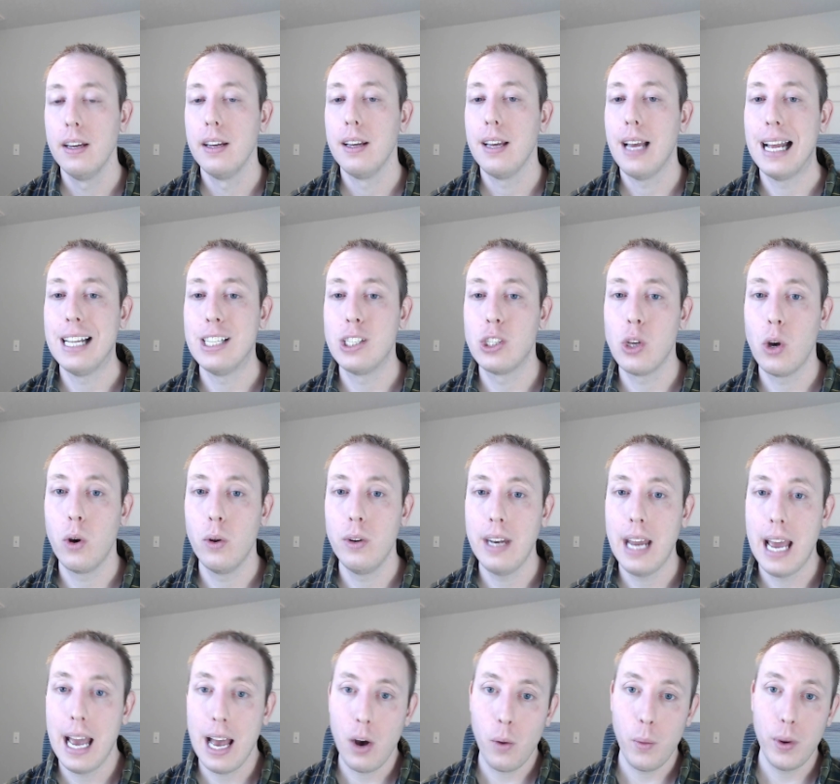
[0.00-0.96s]
And so
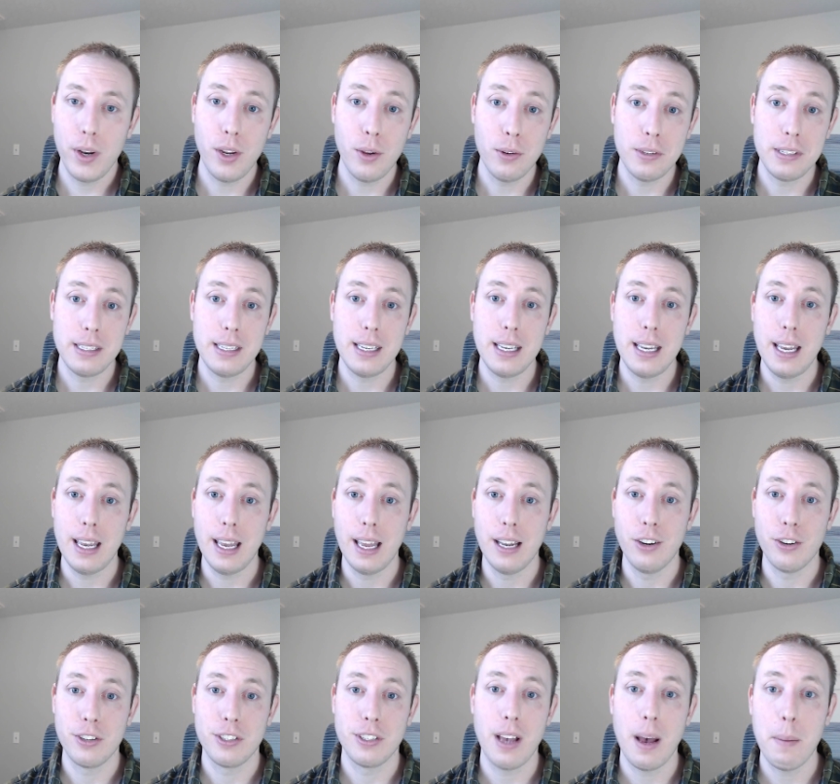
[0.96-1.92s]
now when you see in
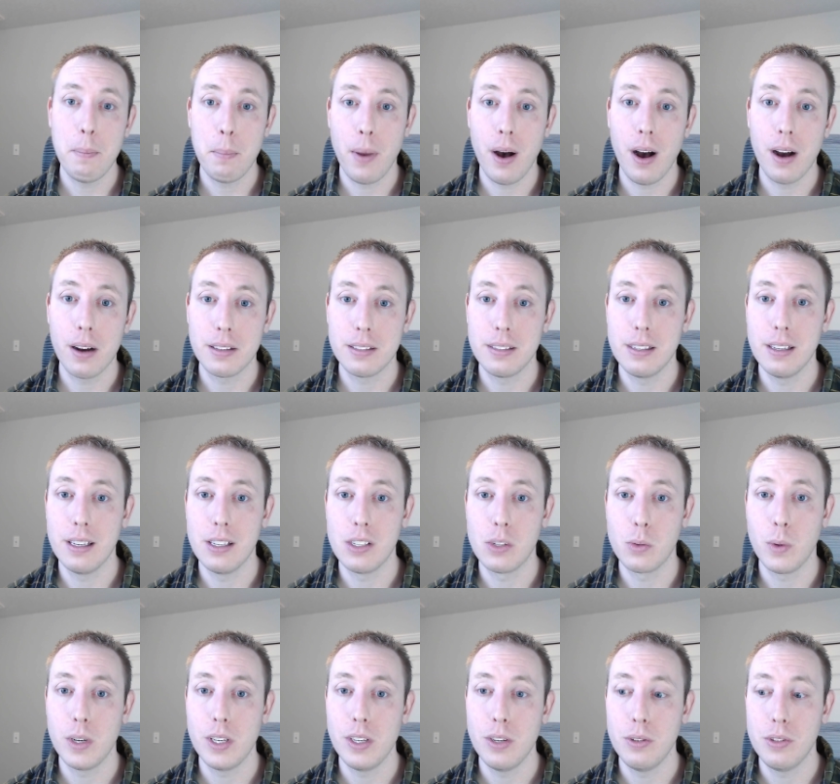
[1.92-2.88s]
your sub
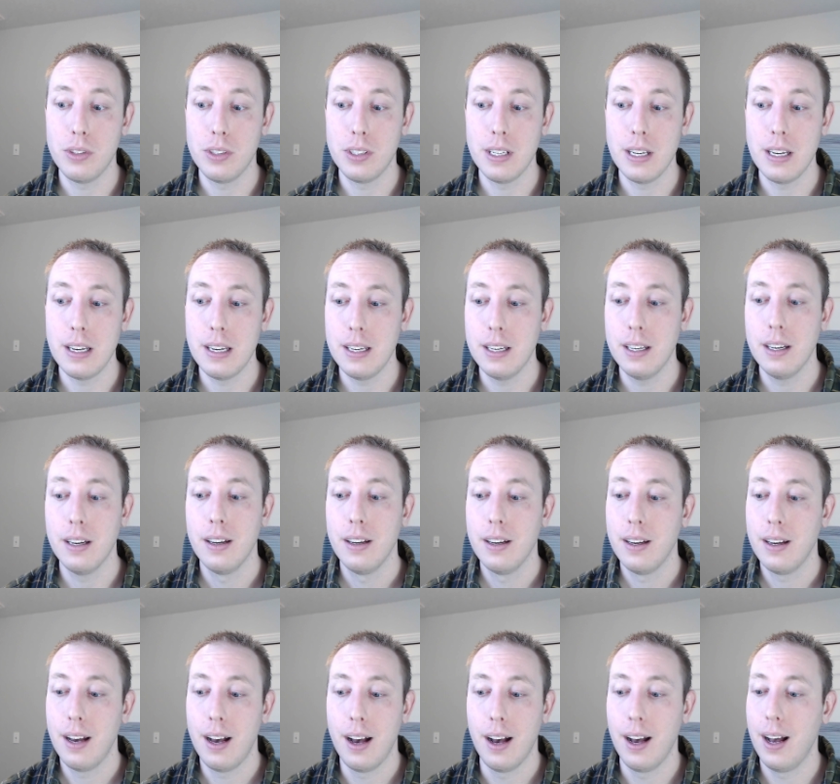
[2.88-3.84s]
boxes, when you see
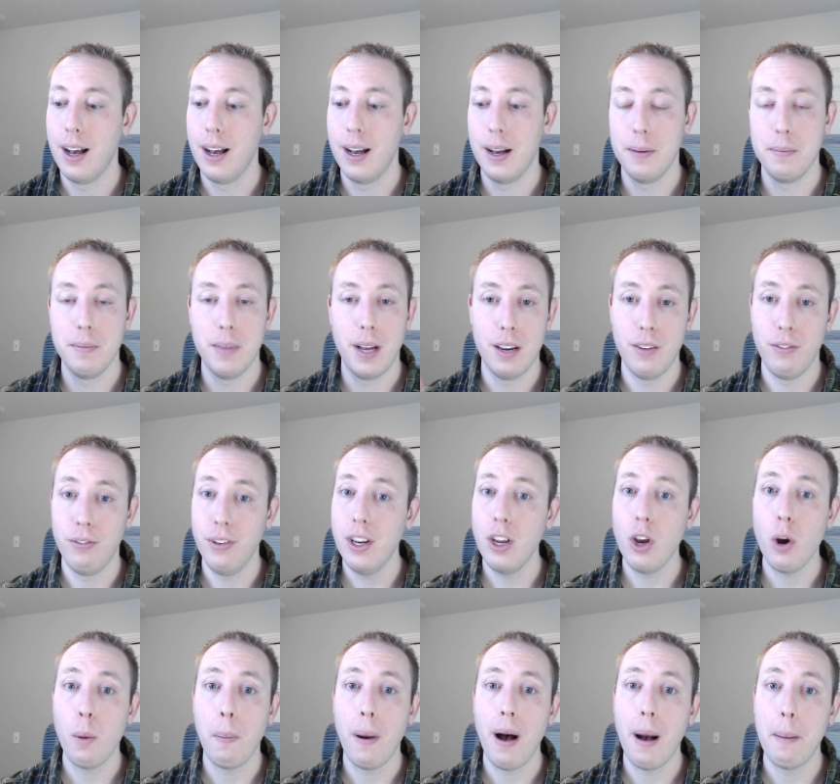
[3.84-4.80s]
um, a
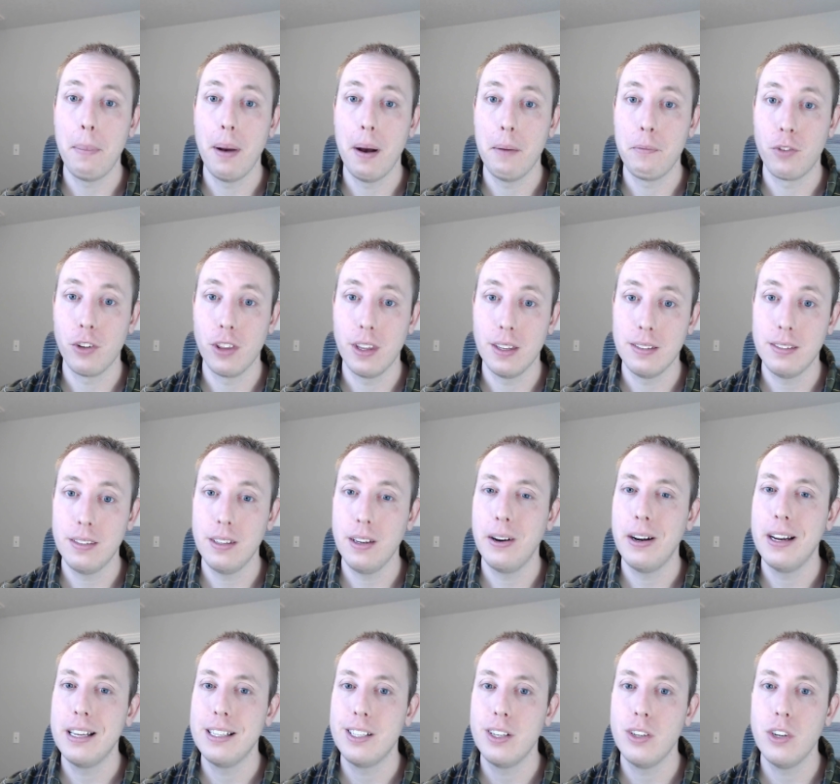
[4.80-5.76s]
video pop up for this
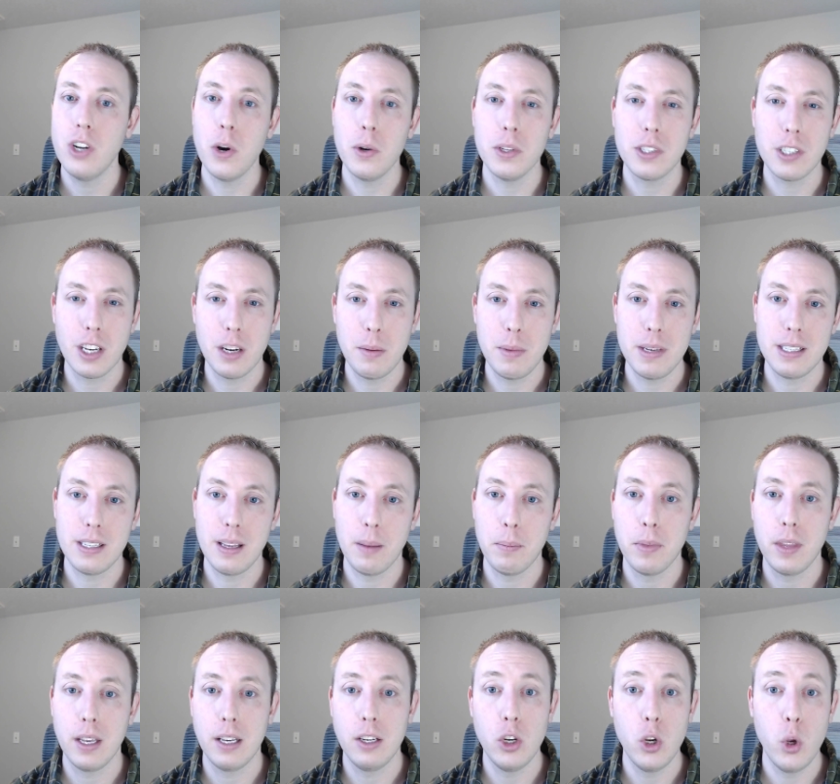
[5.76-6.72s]
series, you know it's going to be
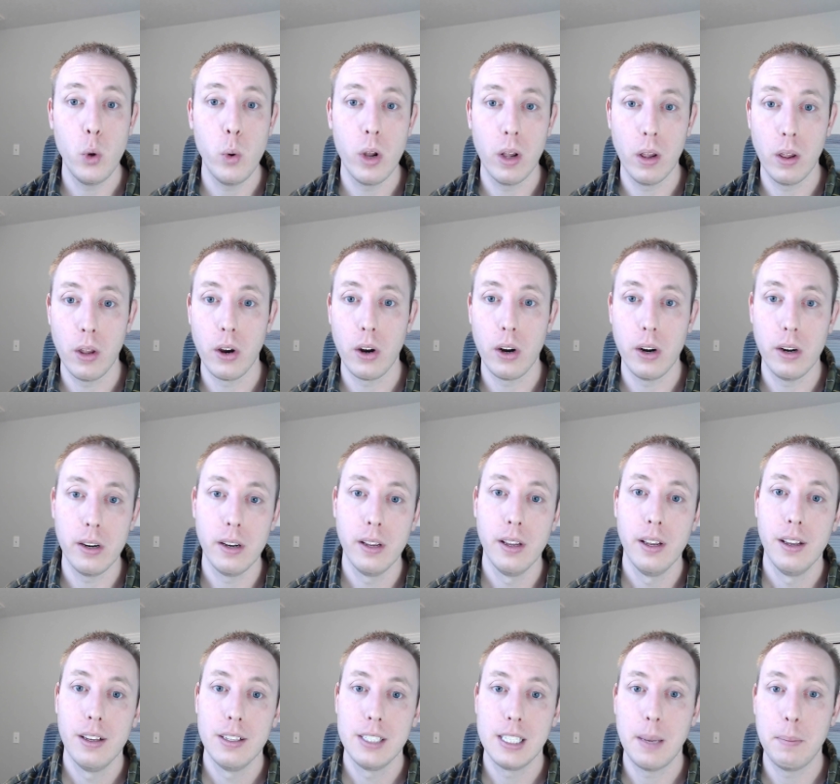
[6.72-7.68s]
something new to learn,
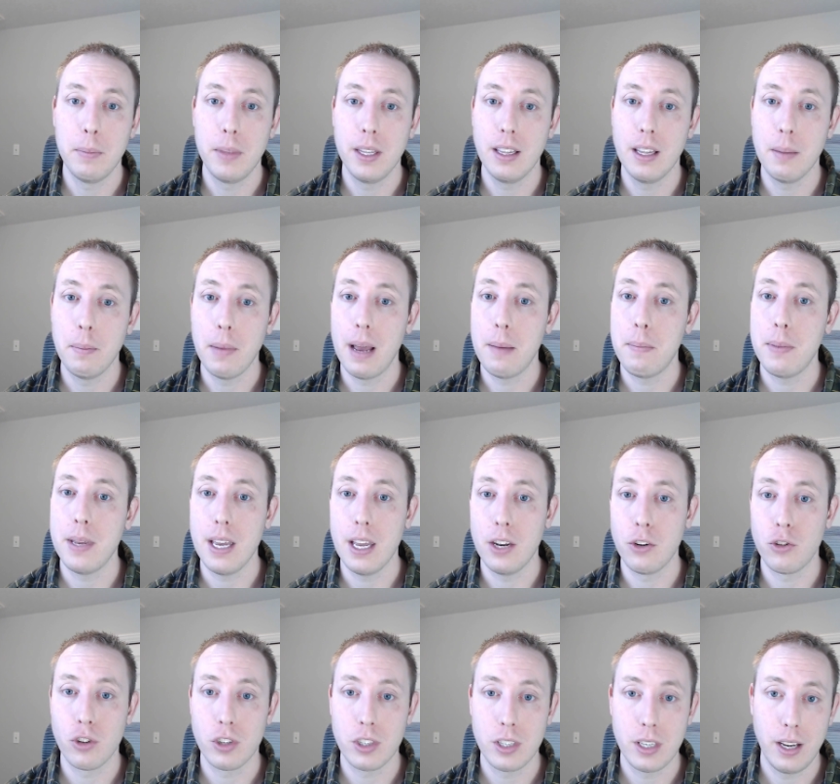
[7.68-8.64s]
something that might be
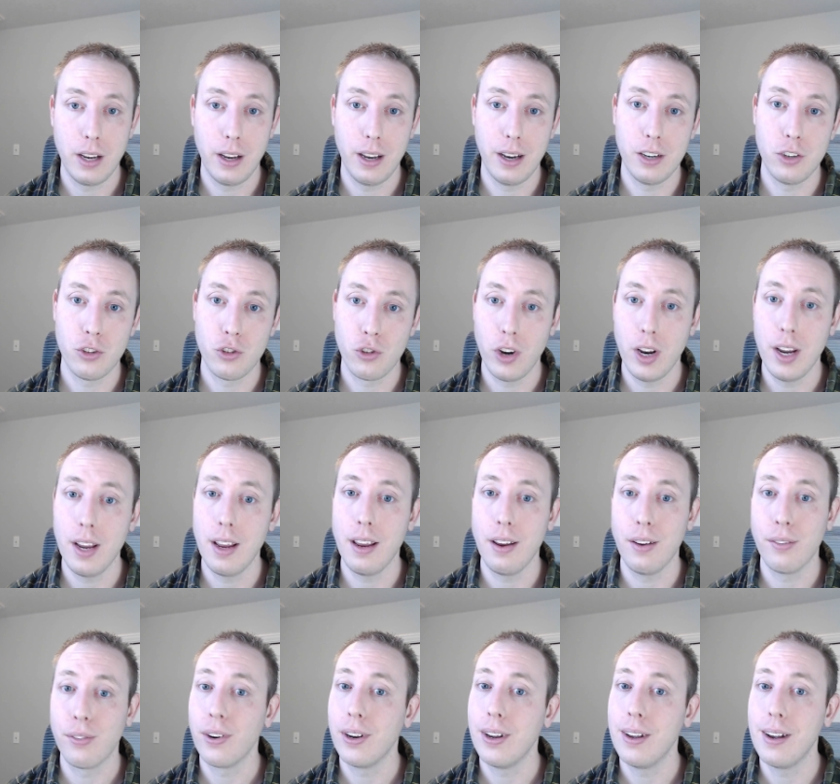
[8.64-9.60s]
interesting and
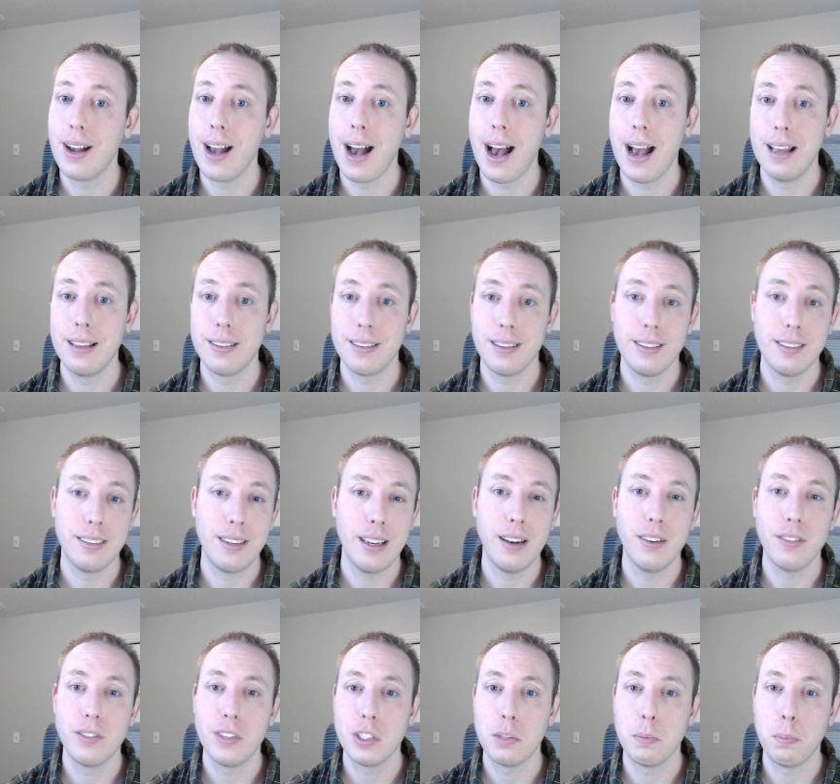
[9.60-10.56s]
intriguing for you guys,
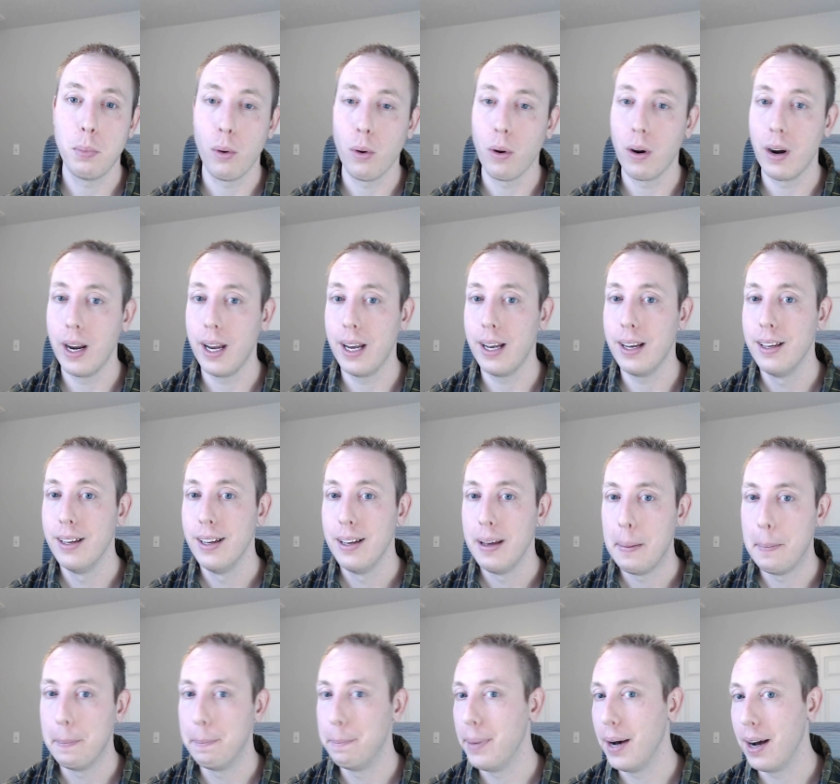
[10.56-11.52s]
instead of just boring
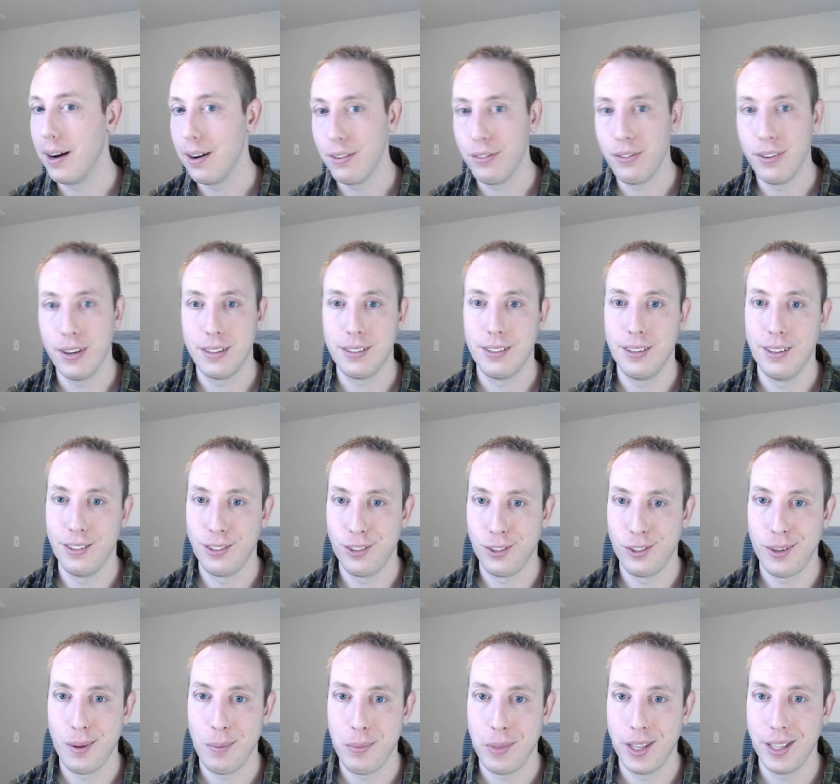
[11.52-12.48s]
bug fixes or
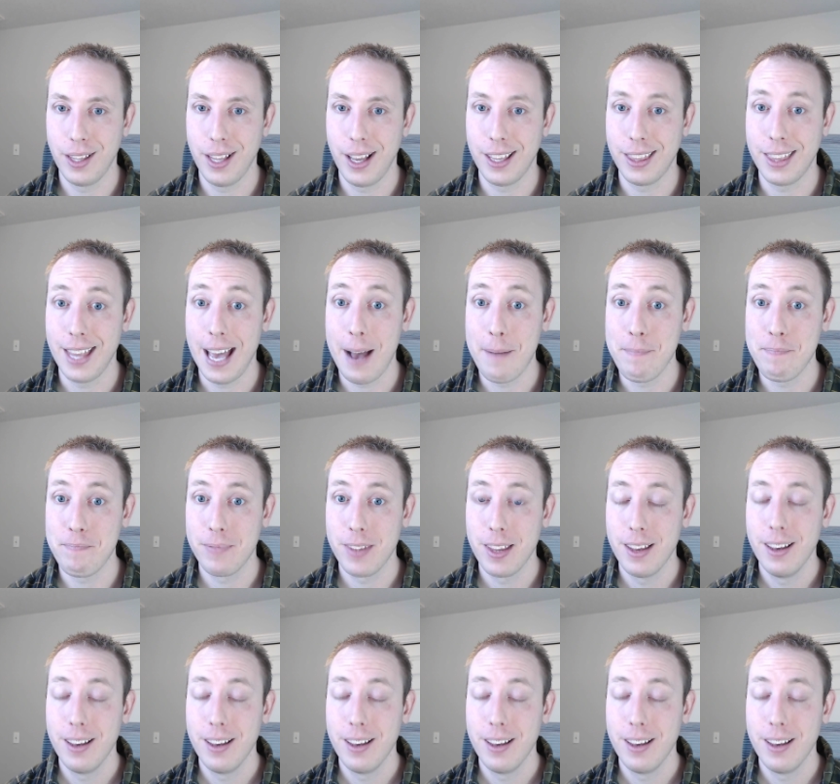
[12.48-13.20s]
something like that.